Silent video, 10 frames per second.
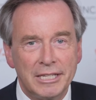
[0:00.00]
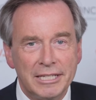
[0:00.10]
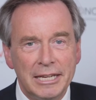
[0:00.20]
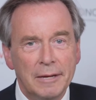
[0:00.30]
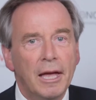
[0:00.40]

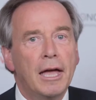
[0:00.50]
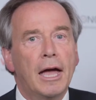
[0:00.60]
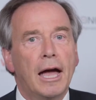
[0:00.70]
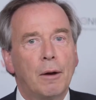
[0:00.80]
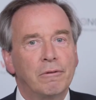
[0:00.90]
City.
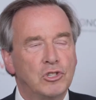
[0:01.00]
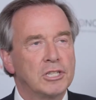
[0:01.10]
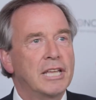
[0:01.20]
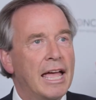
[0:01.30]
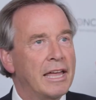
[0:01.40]
We've
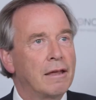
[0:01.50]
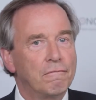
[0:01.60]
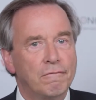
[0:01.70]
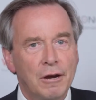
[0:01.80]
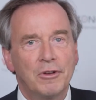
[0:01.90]
just had a
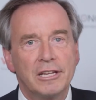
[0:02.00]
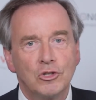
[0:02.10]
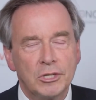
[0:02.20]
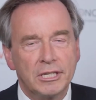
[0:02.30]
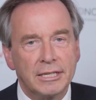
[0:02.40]
very
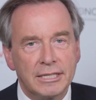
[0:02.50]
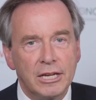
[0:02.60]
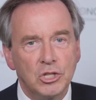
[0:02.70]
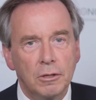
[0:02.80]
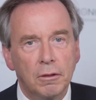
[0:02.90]
interesting
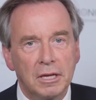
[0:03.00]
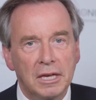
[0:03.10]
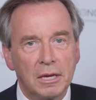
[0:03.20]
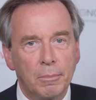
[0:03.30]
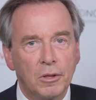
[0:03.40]
session
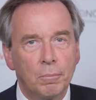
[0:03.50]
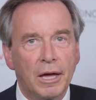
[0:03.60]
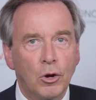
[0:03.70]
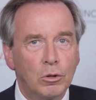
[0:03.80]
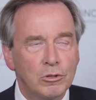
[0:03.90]
thinking about the
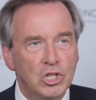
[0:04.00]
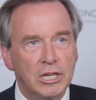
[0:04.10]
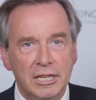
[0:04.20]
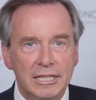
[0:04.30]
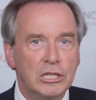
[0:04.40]

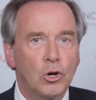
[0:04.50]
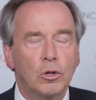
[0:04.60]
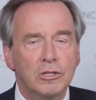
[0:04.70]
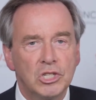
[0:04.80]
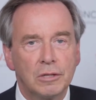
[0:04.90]
biology and
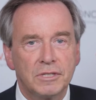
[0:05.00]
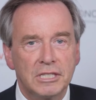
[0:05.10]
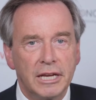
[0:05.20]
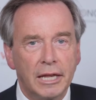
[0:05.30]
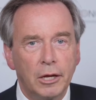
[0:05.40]
etiology of
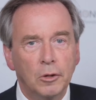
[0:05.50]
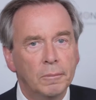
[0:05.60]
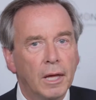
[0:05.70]
CLL.